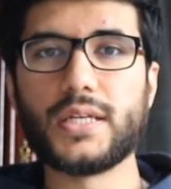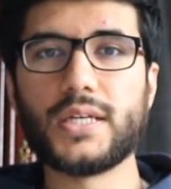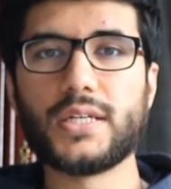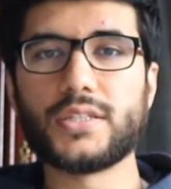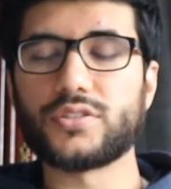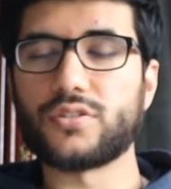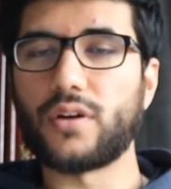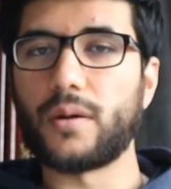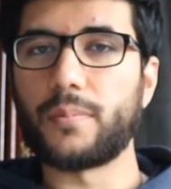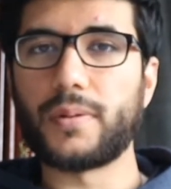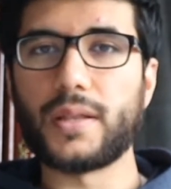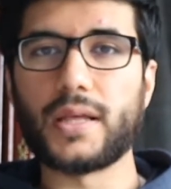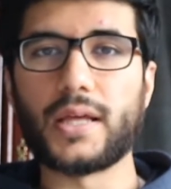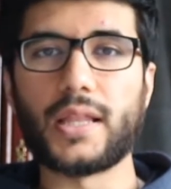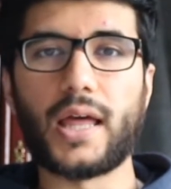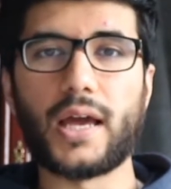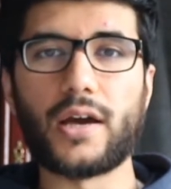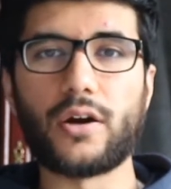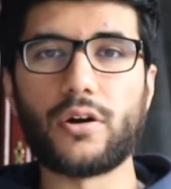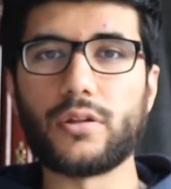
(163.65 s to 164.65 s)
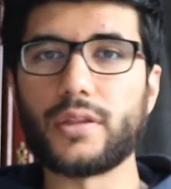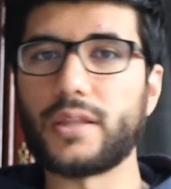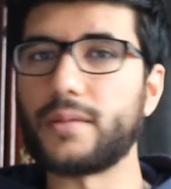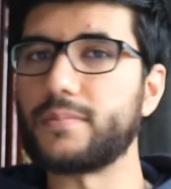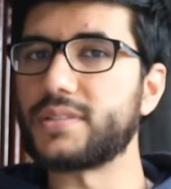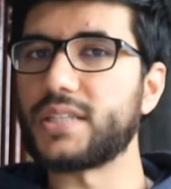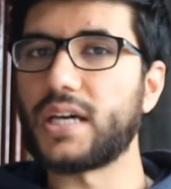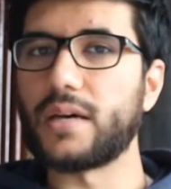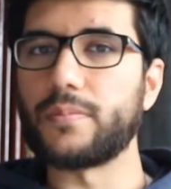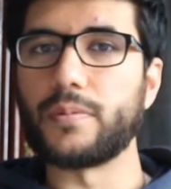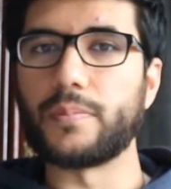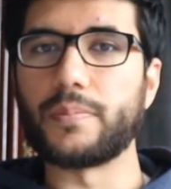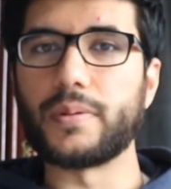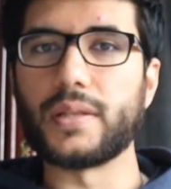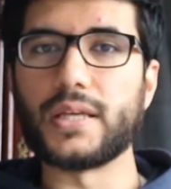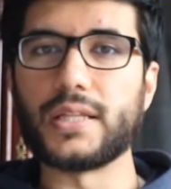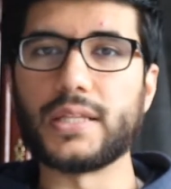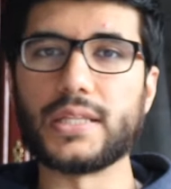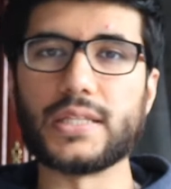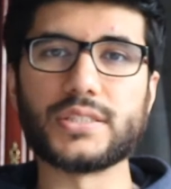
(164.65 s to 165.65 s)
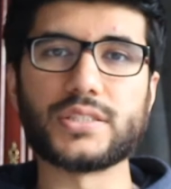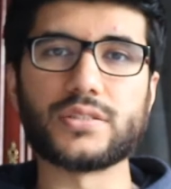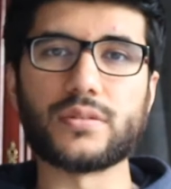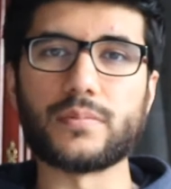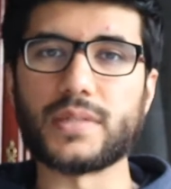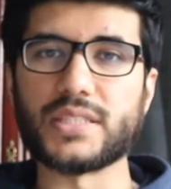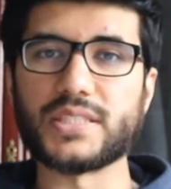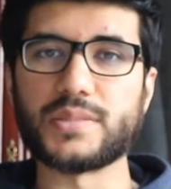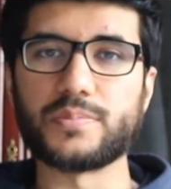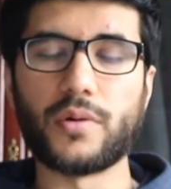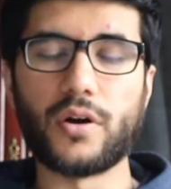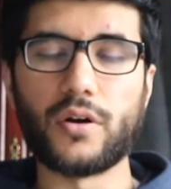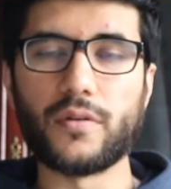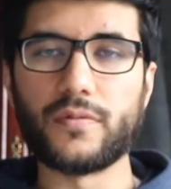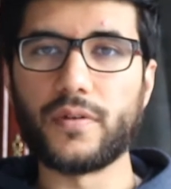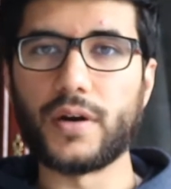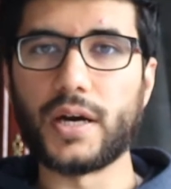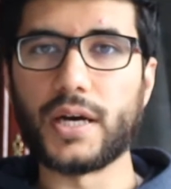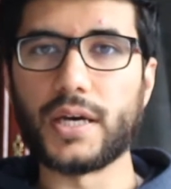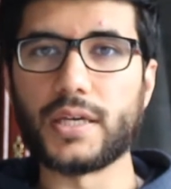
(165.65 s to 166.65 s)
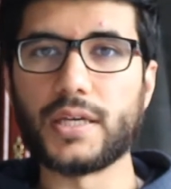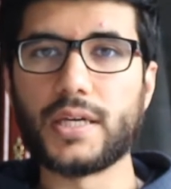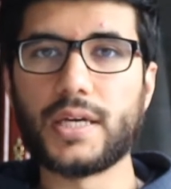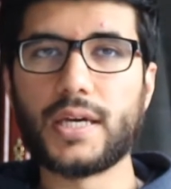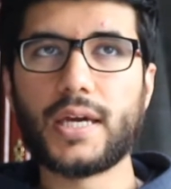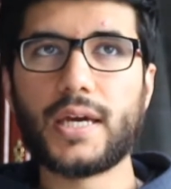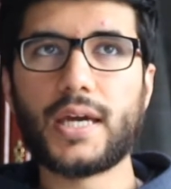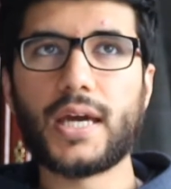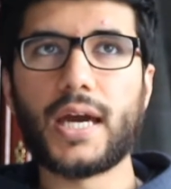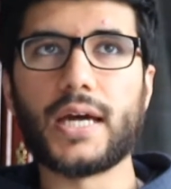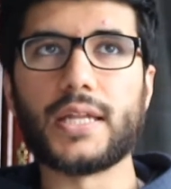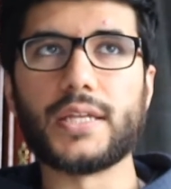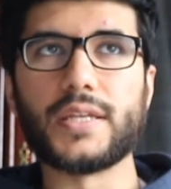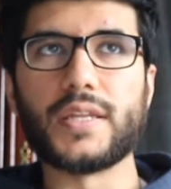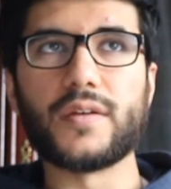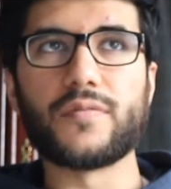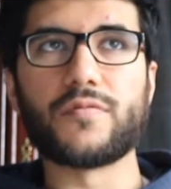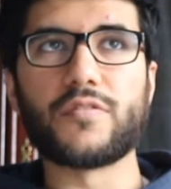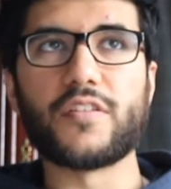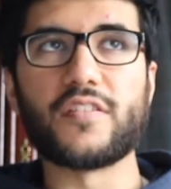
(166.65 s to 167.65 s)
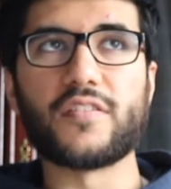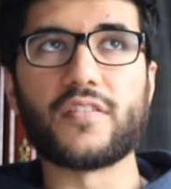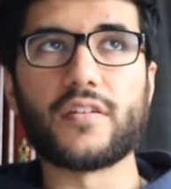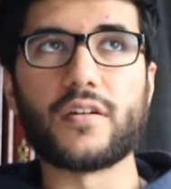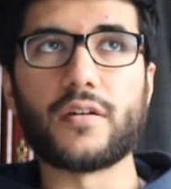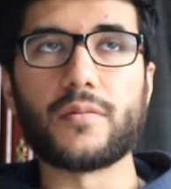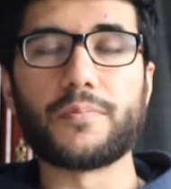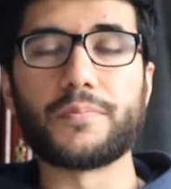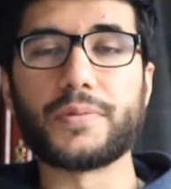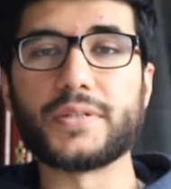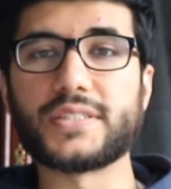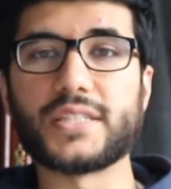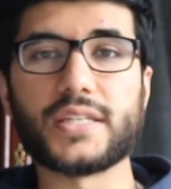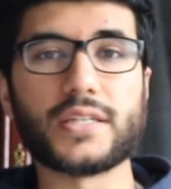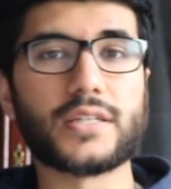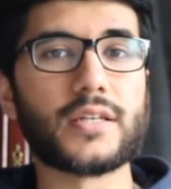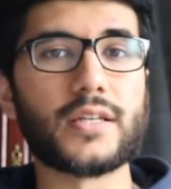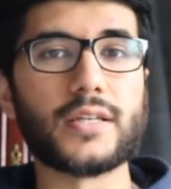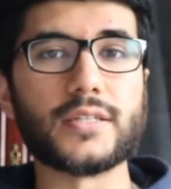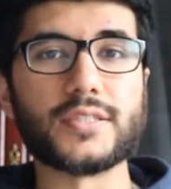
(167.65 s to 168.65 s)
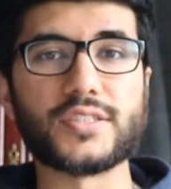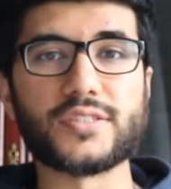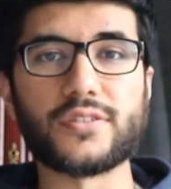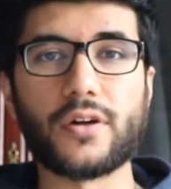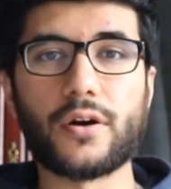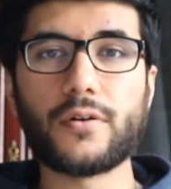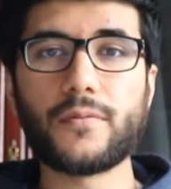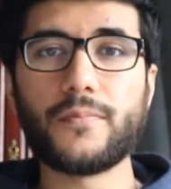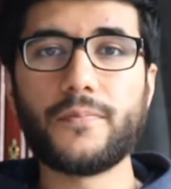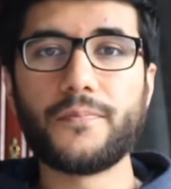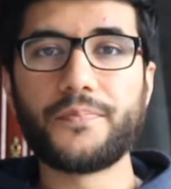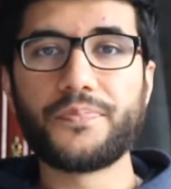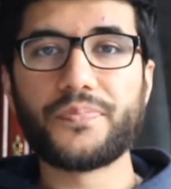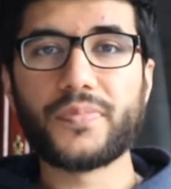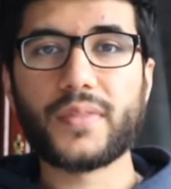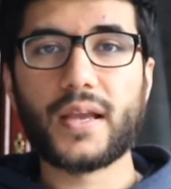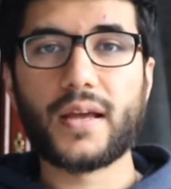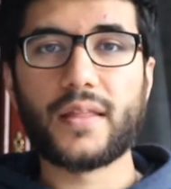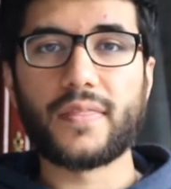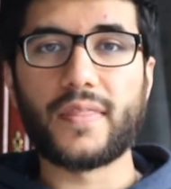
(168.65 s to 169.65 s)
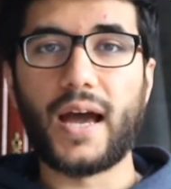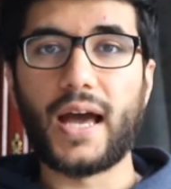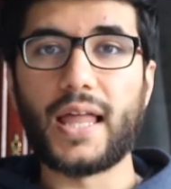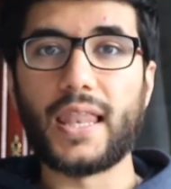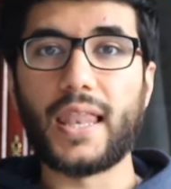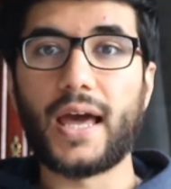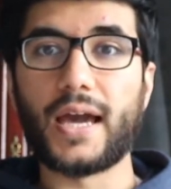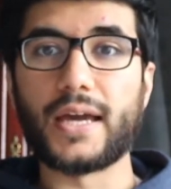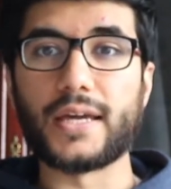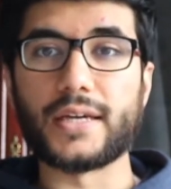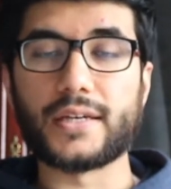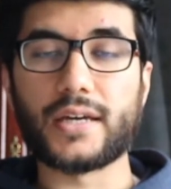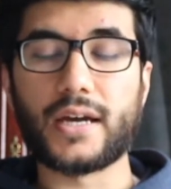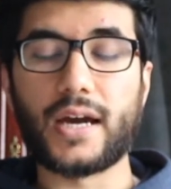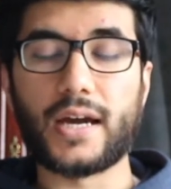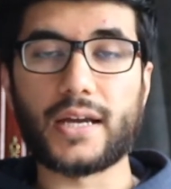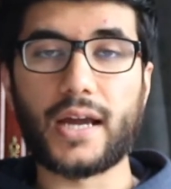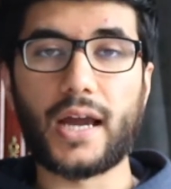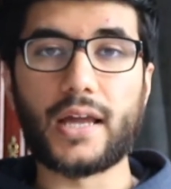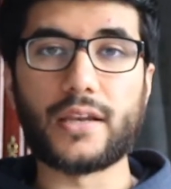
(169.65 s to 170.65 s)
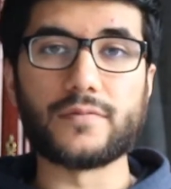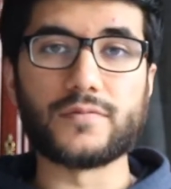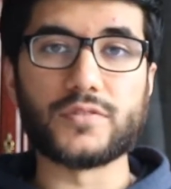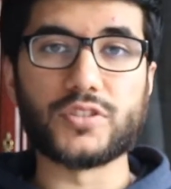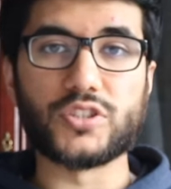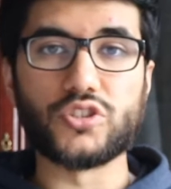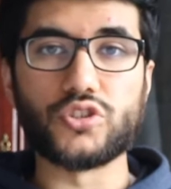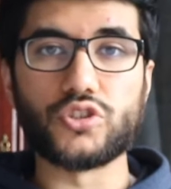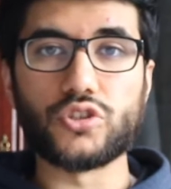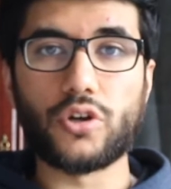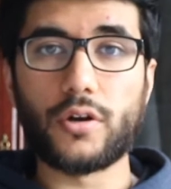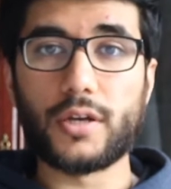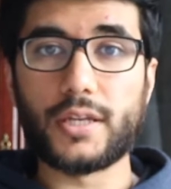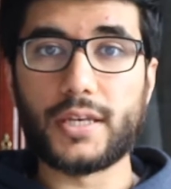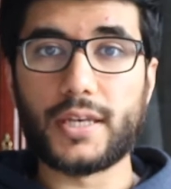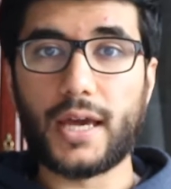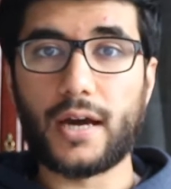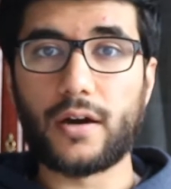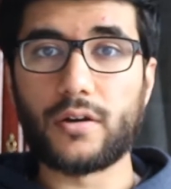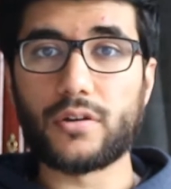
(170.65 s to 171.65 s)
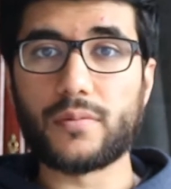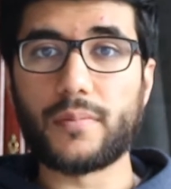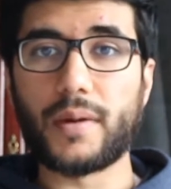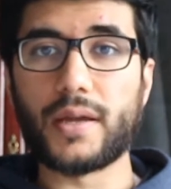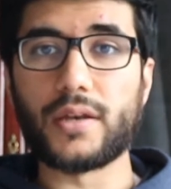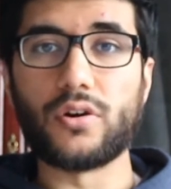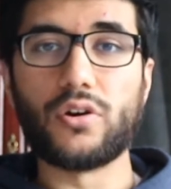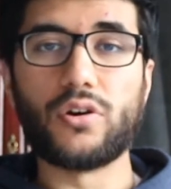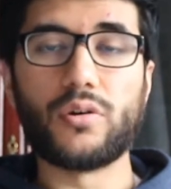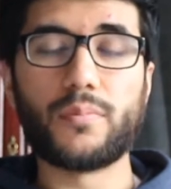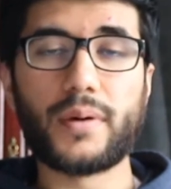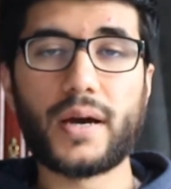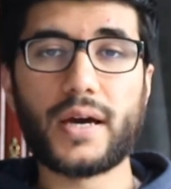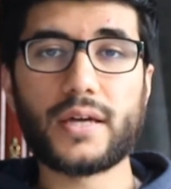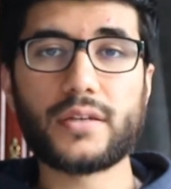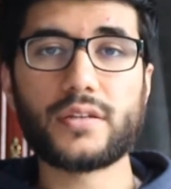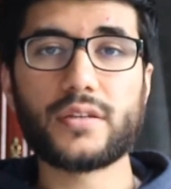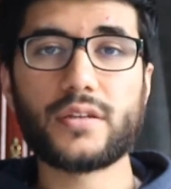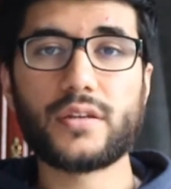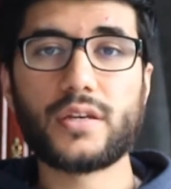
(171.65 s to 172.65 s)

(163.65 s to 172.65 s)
So I play like all them type of playlists on my Spotify, and if there's a particular song that I like, I kind of just jot it down on my notepad,